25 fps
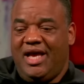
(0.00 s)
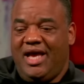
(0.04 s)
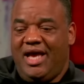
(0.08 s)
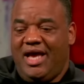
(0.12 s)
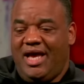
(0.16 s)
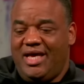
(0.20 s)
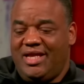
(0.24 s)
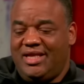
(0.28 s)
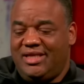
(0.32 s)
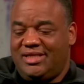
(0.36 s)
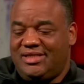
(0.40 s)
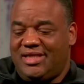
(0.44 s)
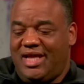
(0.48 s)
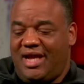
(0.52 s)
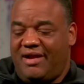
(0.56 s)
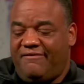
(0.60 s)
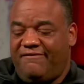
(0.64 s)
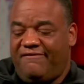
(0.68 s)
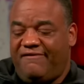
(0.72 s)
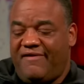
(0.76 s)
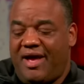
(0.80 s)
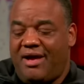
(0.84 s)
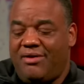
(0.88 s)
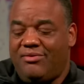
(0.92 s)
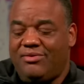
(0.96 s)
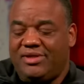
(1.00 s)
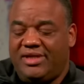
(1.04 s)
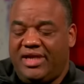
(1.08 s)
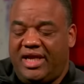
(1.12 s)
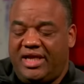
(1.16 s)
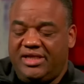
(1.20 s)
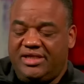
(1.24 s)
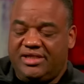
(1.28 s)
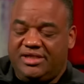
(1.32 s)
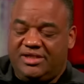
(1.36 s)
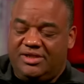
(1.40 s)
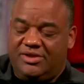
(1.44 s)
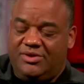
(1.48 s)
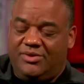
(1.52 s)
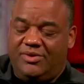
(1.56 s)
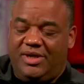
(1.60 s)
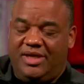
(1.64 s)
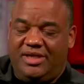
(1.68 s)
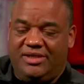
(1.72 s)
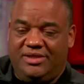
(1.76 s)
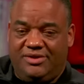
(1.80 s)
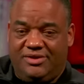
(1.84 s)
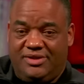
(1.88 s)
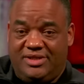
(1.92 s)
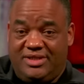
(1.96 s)
and it's that foundational
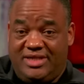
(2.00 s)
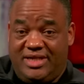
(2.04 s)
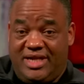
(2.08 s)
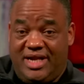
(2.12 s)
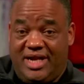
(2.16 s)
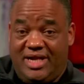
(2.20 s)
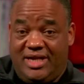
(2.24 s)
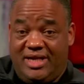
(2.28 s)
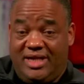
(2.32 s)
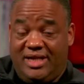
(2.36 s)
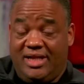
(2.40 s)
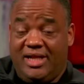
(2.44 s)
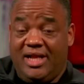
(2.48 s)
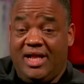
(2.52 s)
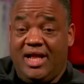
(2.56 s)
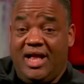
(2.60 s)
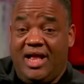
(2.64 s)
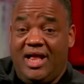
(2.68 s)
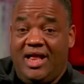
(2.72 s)
understanding